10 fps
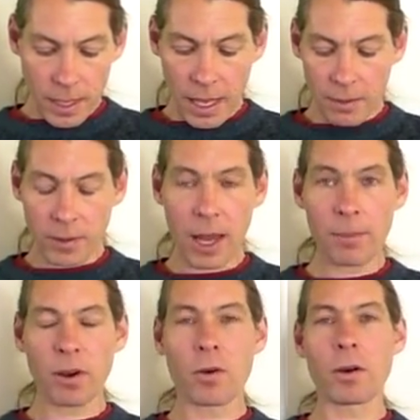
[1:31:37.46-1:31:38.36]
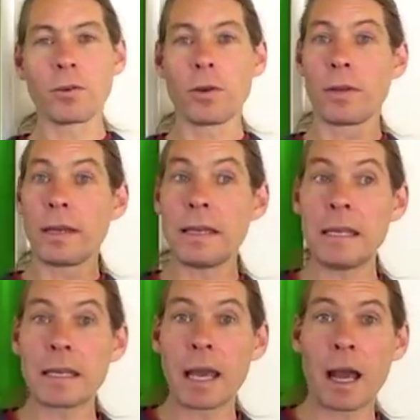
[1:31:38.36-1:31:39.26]
if Capricorn ruled the
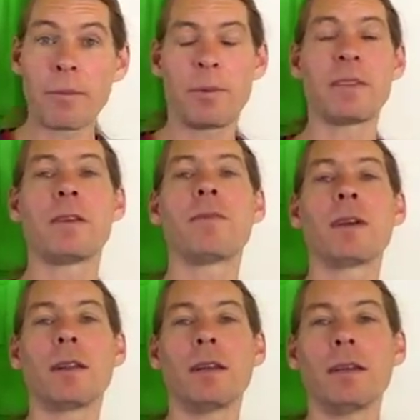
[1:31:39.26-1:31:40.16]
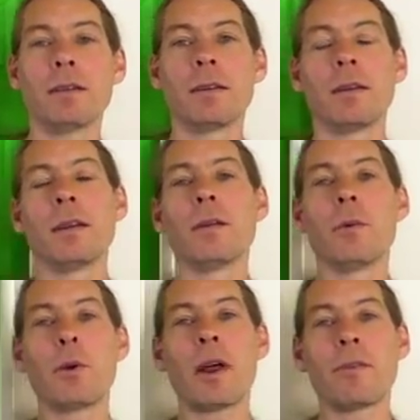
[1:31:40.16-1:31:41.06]
kneecap specifically,
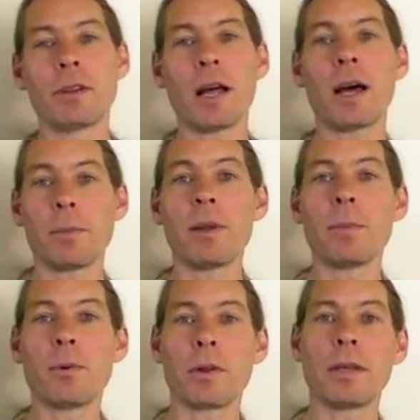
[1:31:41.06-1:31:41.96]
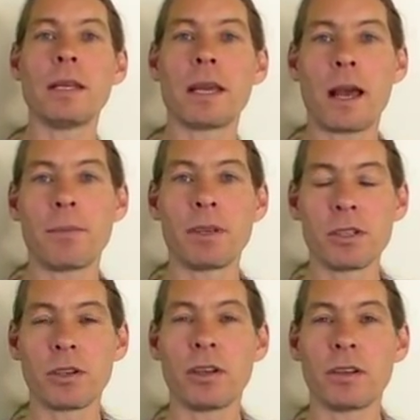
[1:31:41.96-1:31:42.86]
we would have a lot of people with kneecap
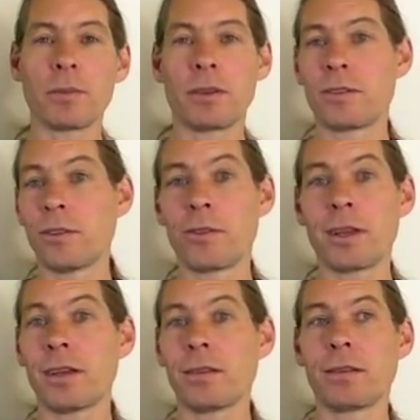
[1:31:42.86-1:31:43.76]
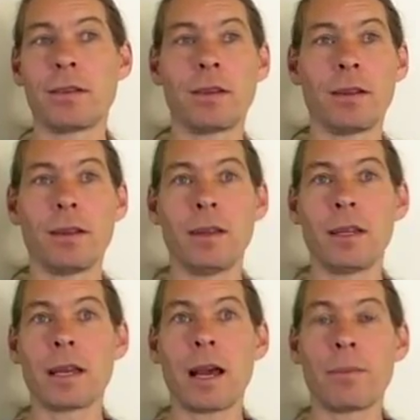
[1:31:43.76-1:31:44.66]
injuries. But the truth is, the
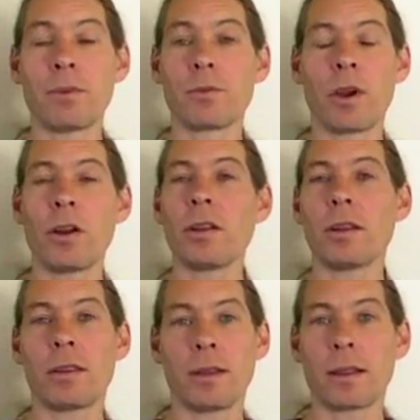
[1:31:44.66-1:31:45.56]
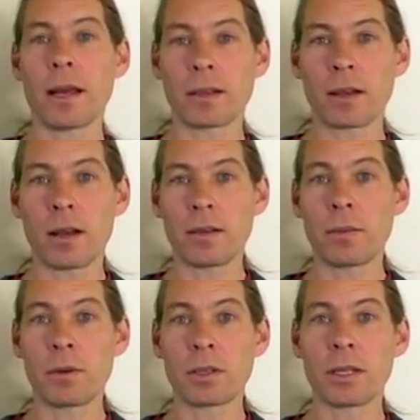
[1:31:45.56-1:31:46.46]
kneecap is rarely the thing that's causing a
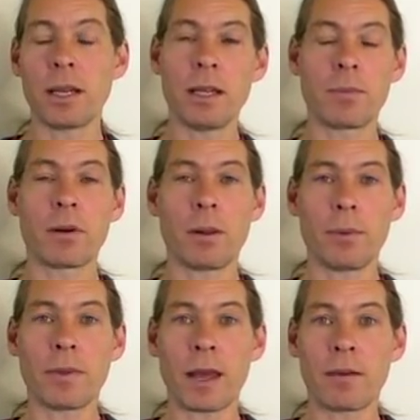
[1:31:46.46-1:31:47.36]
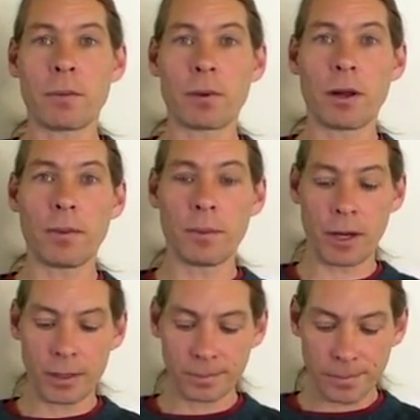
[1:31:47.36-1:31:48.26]
person a knee problem if they have a problem,
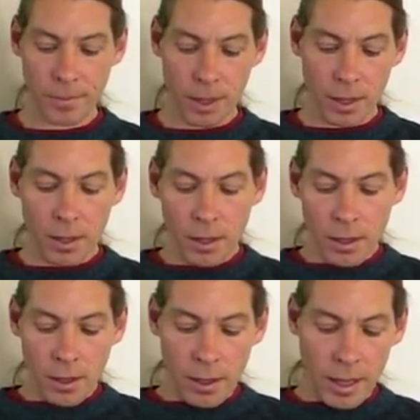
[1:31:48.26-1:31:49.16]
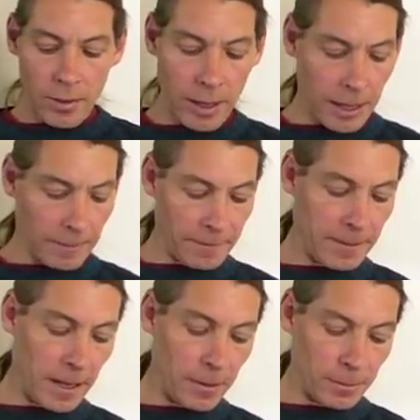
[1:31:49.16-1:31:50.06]
right? Okay,
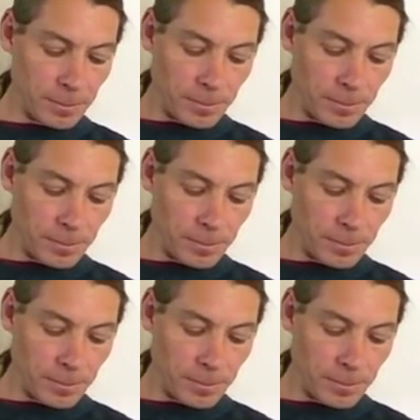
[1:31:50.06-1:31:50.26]
so